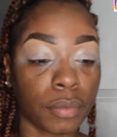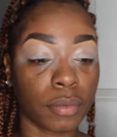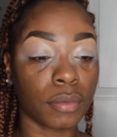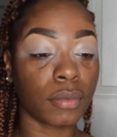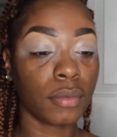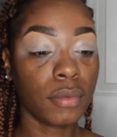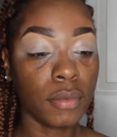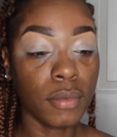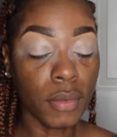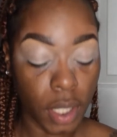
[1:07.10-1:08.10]
only
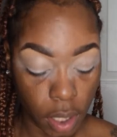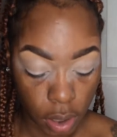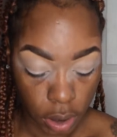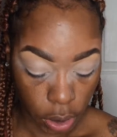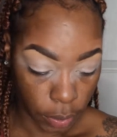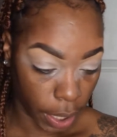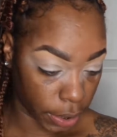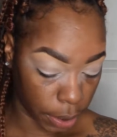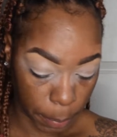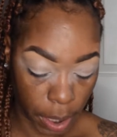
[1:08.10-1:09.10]
because it
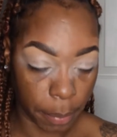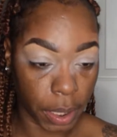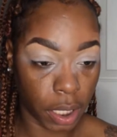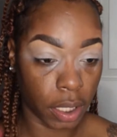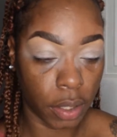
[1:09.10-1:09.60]
makes it easier